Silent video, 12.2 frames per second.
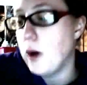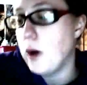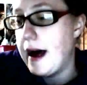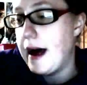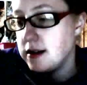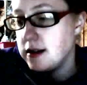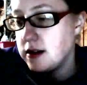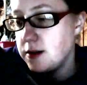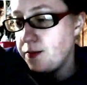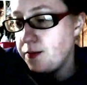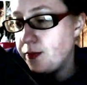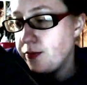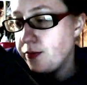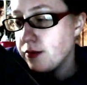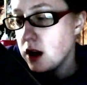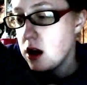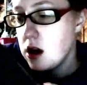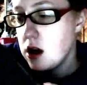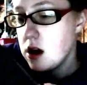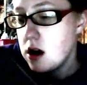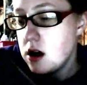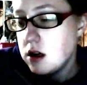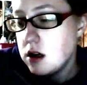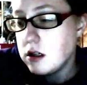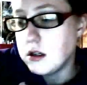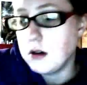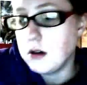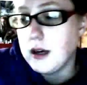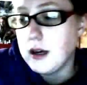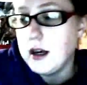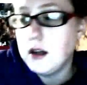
end. So yeah,